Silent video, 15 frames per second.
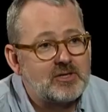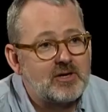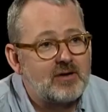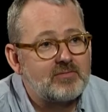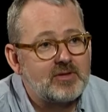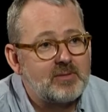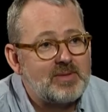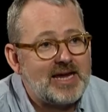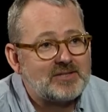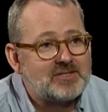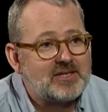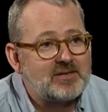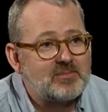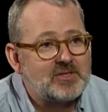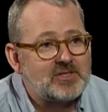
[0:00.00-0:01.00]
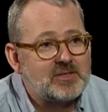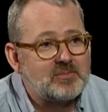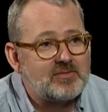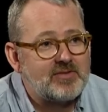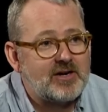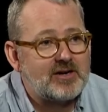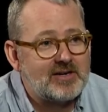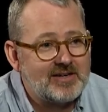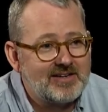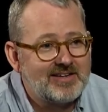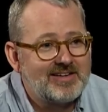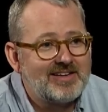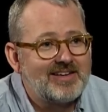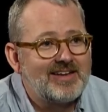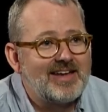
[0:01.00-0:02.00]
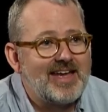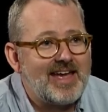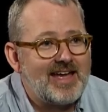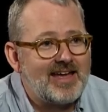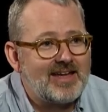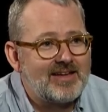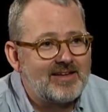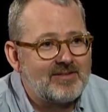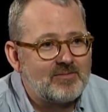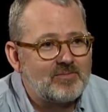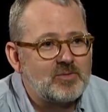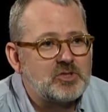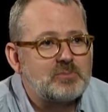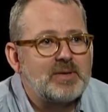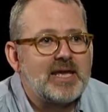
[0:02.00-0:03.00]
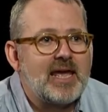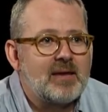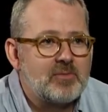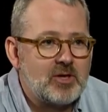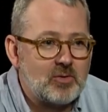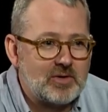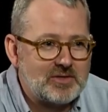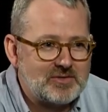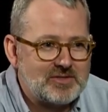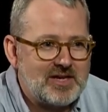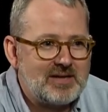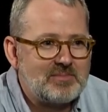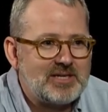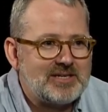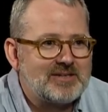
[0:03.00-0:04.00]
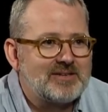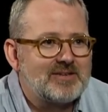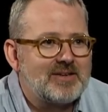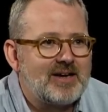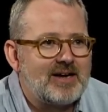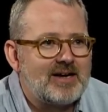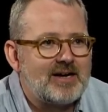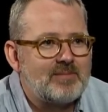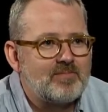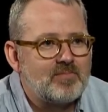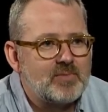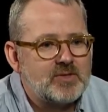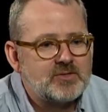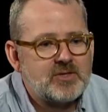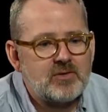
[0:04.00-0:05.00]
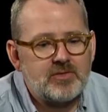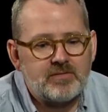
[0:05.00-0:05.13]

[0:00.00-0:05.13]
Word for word: over the Pasadena Museum of Art. Which became which became the Norton Simon. Yeah, um, yeah. So the